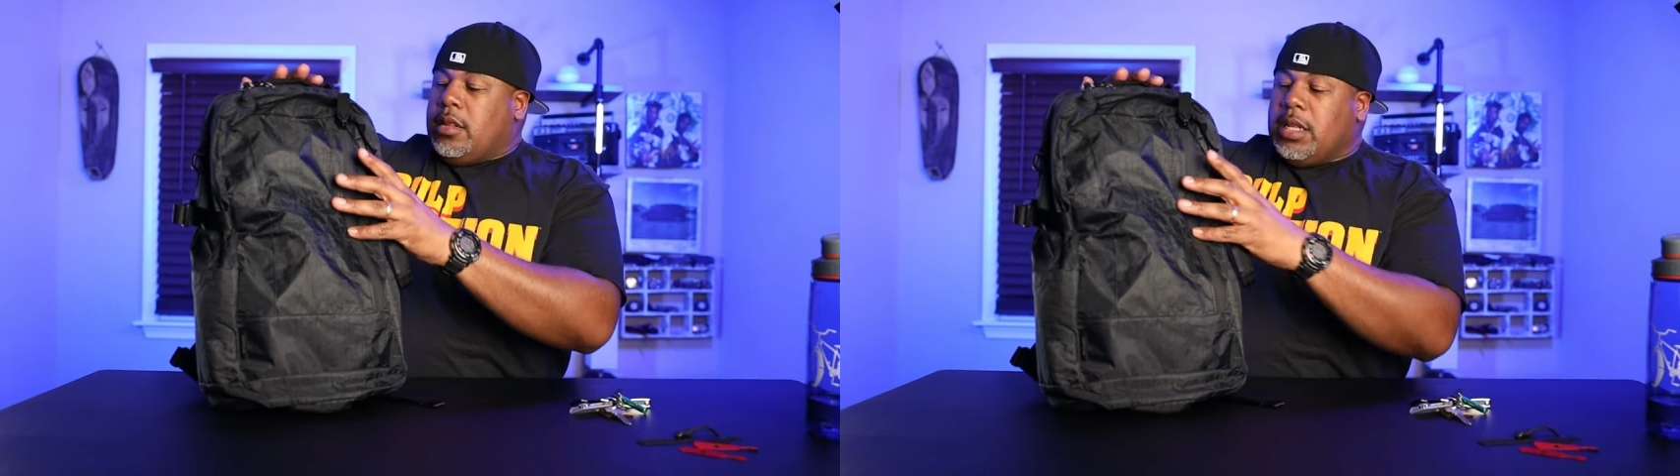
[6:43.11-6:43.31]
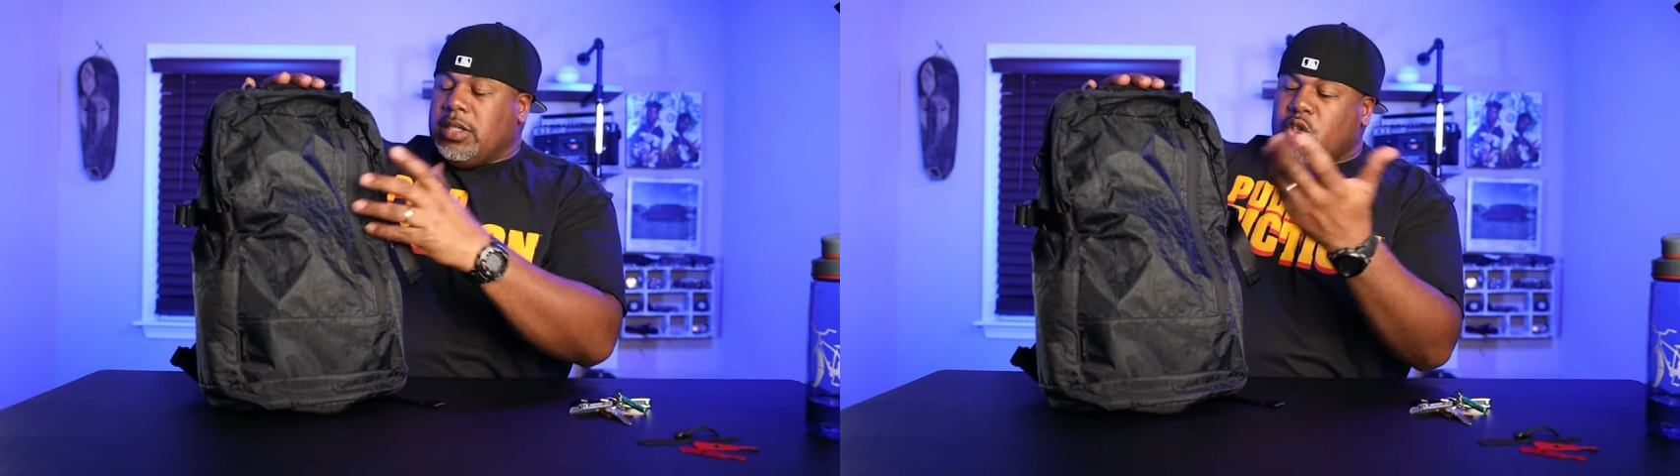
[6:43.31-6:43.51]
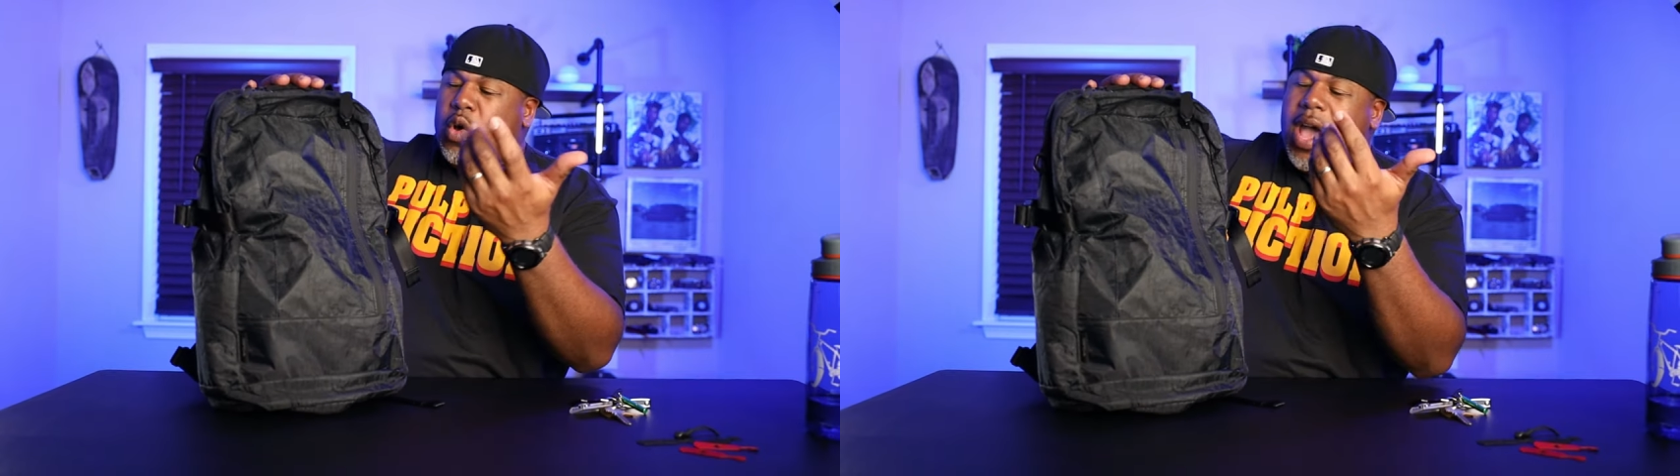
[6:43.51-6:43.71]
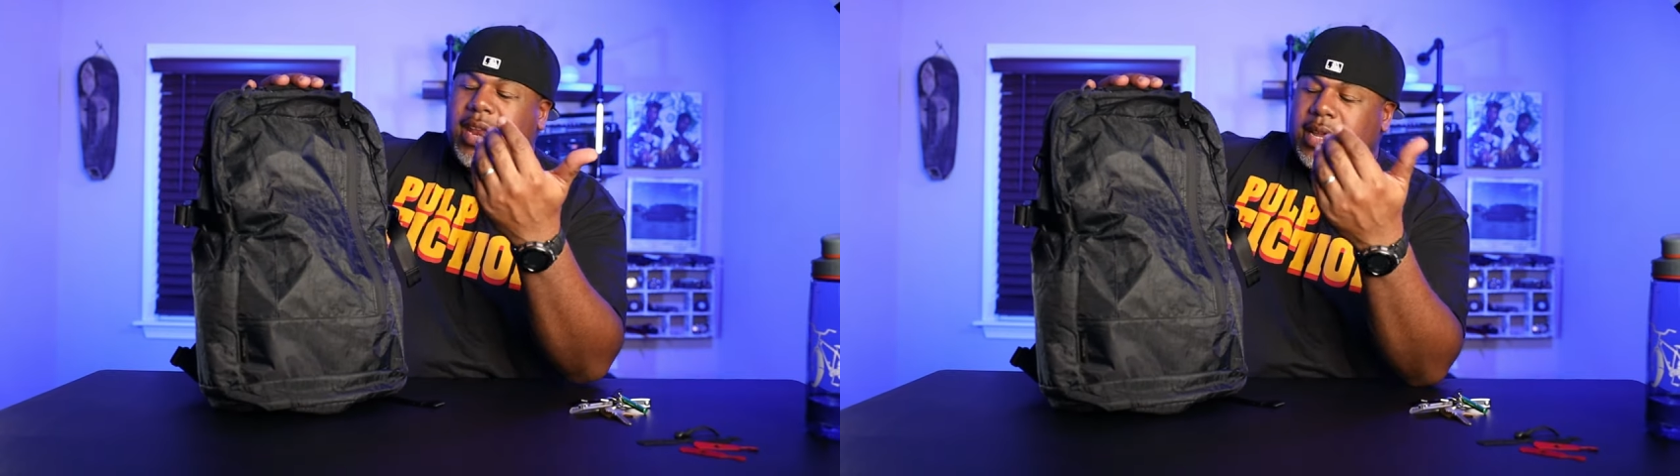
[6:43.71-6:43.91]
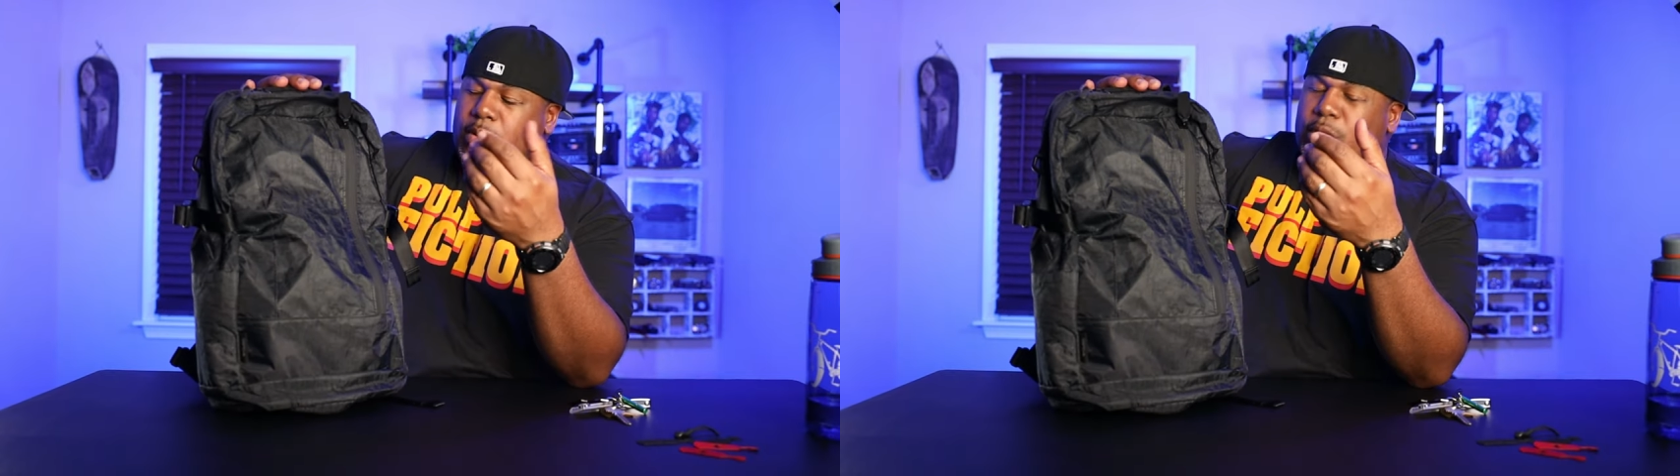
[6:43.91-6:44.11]
Let's go ahead
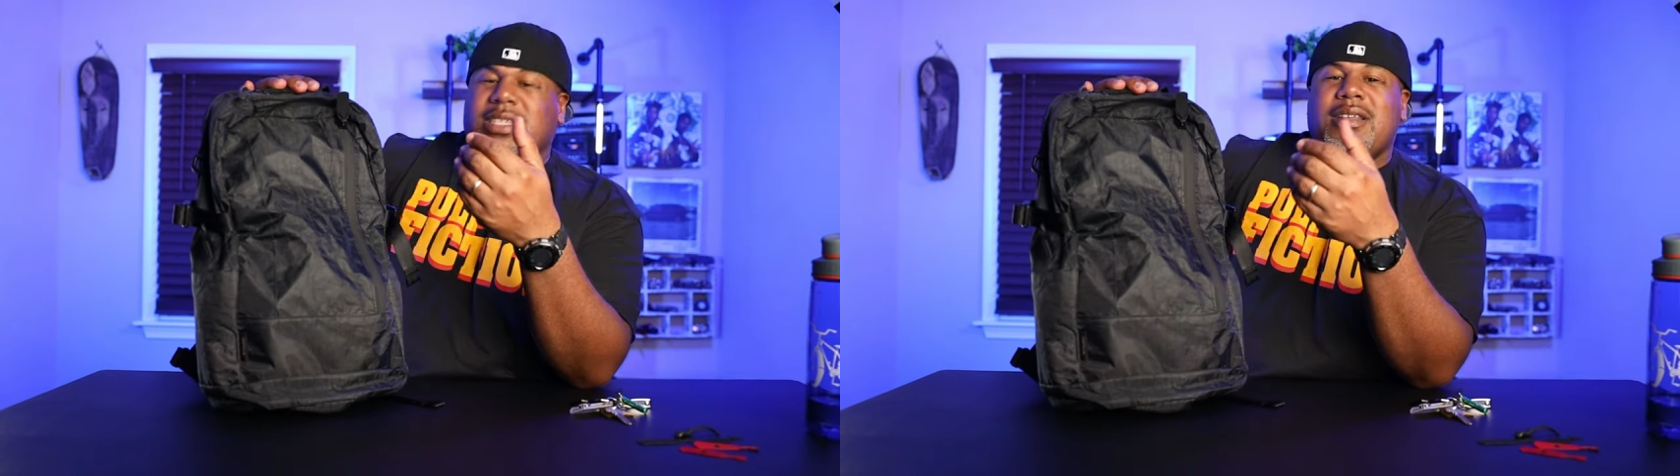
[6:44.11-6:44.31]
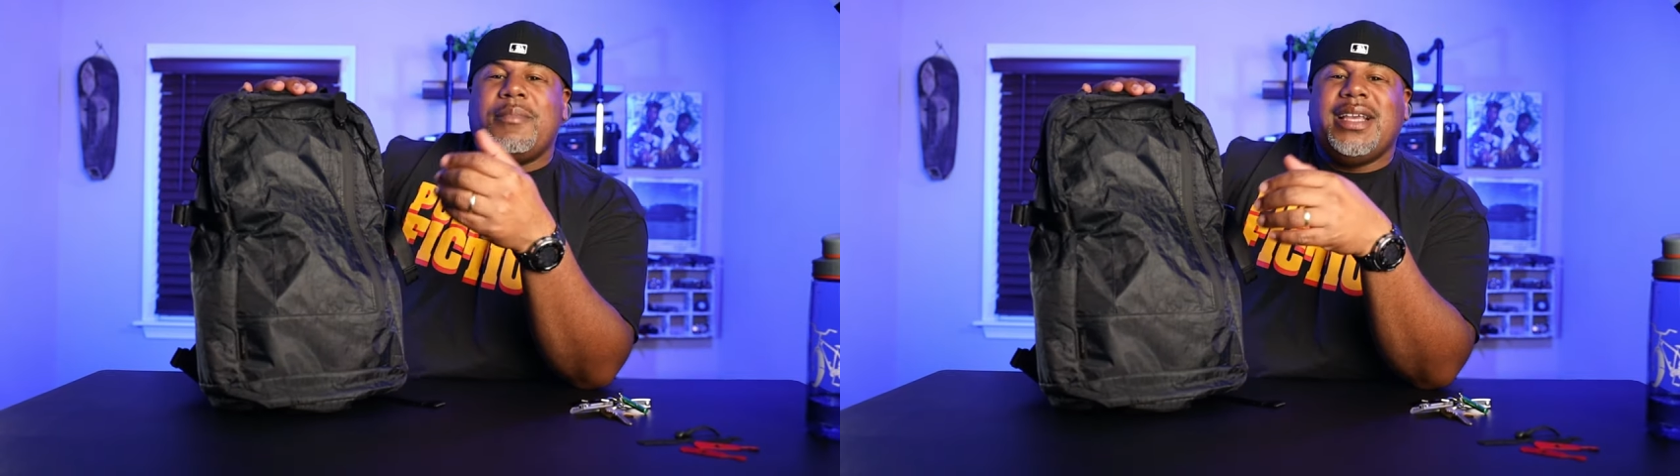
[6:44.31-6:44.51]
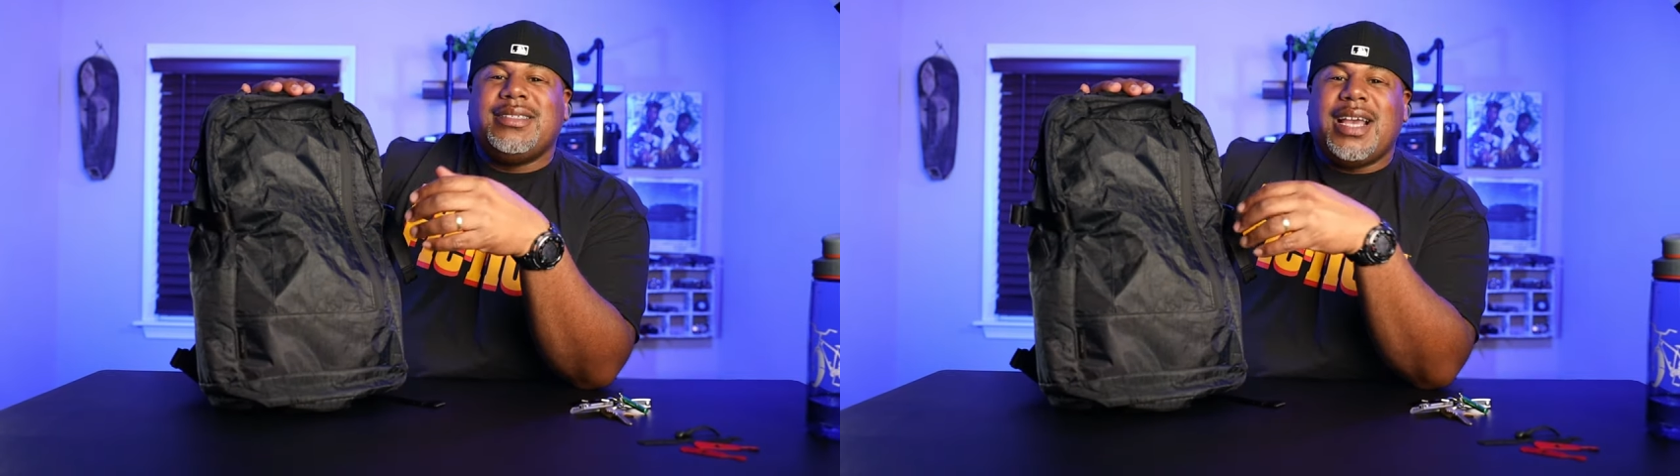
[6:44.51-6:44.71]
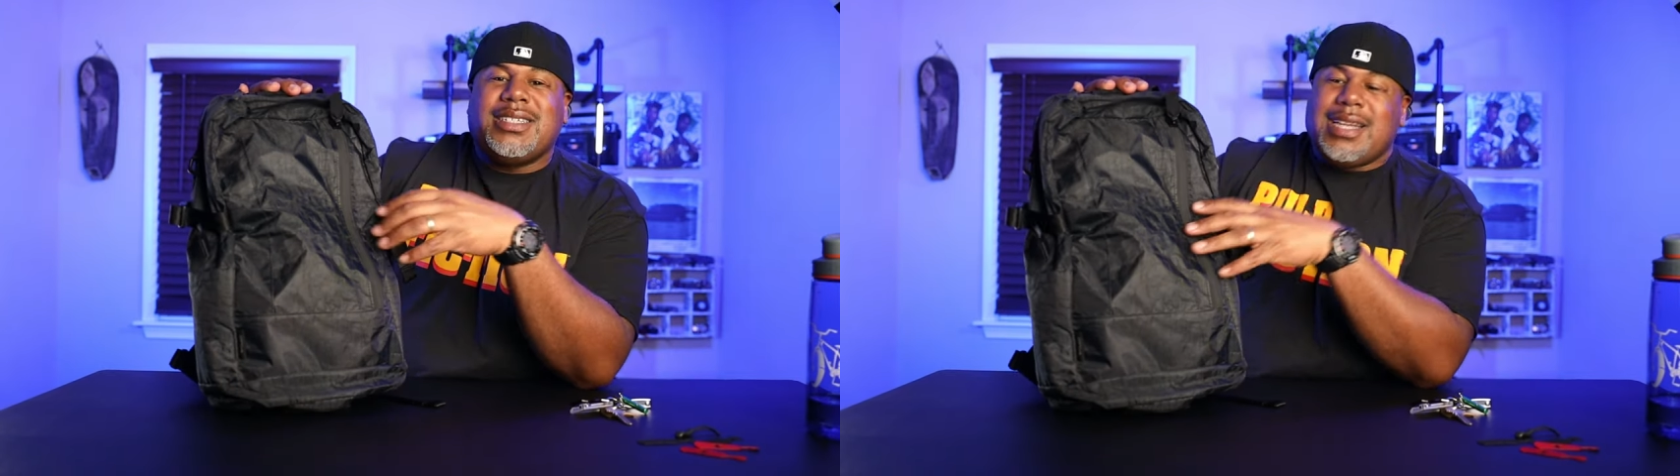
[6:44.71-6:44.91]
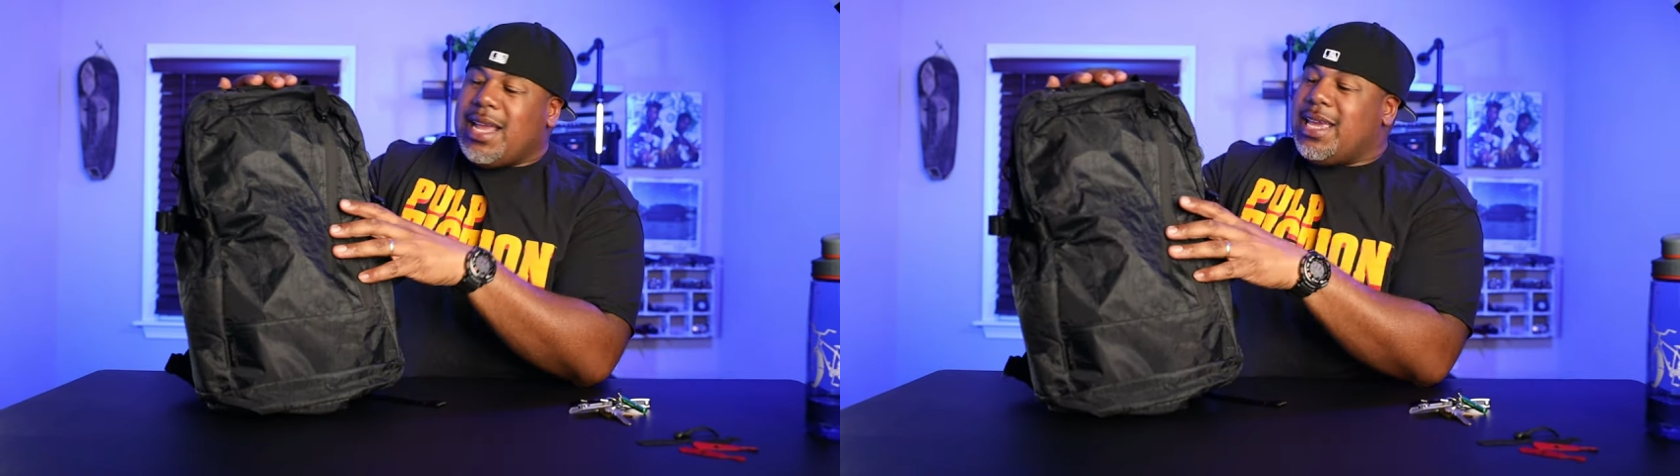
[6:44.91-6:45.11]
and go into the main
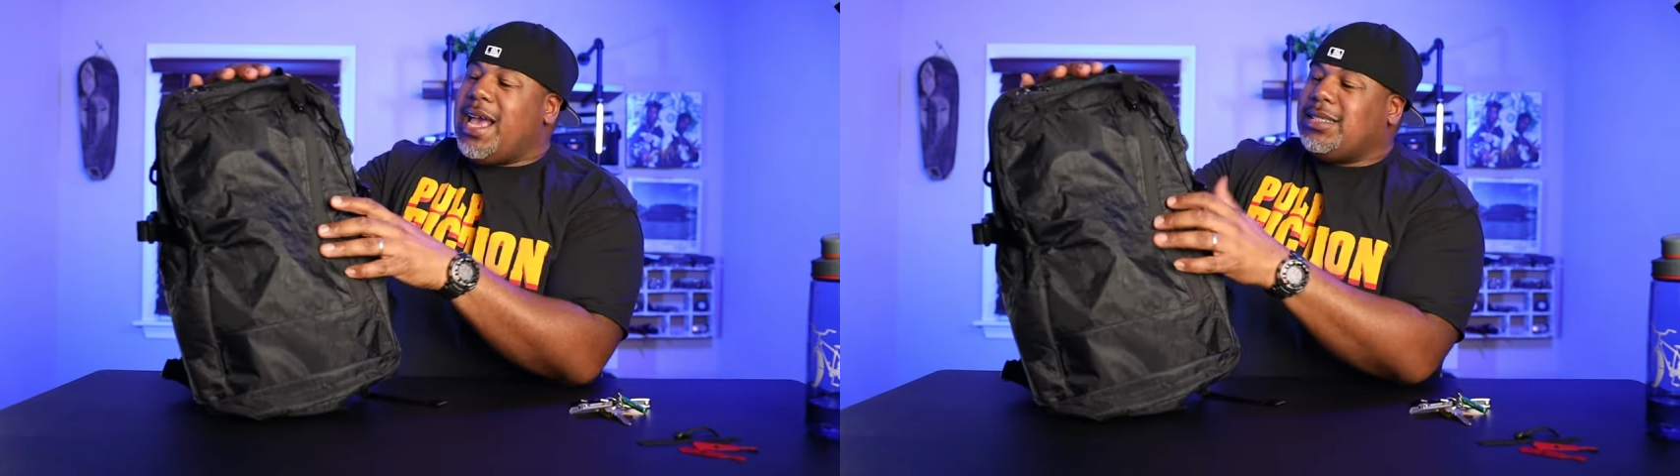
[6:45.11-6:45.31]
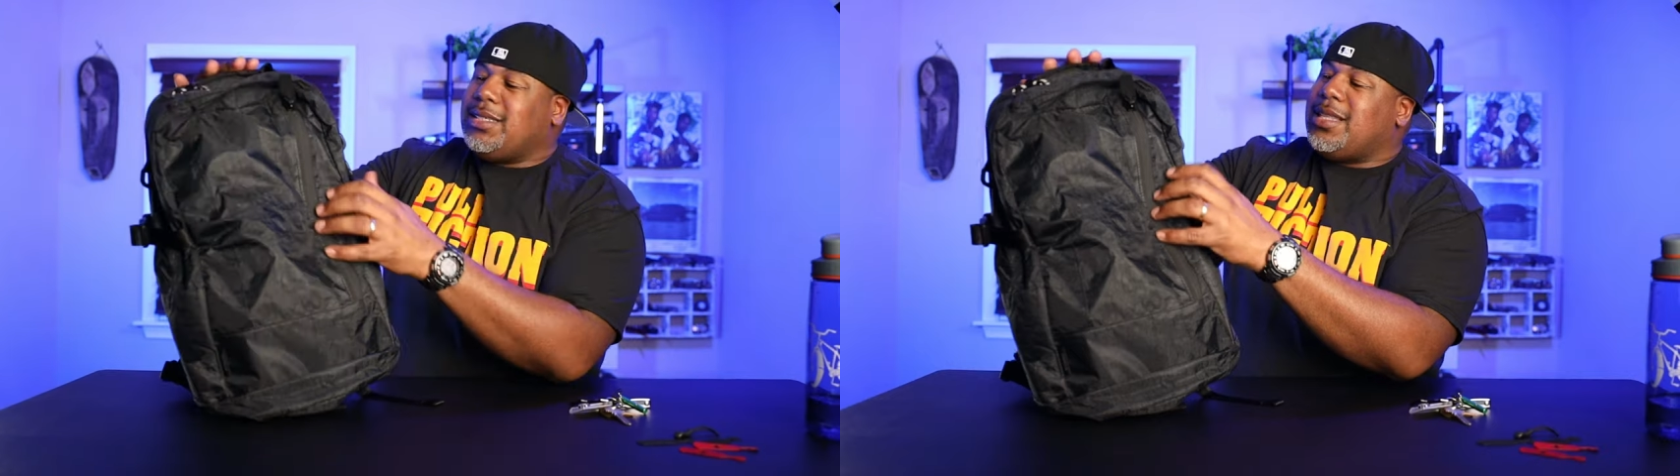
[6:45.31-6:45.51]
section, I guess.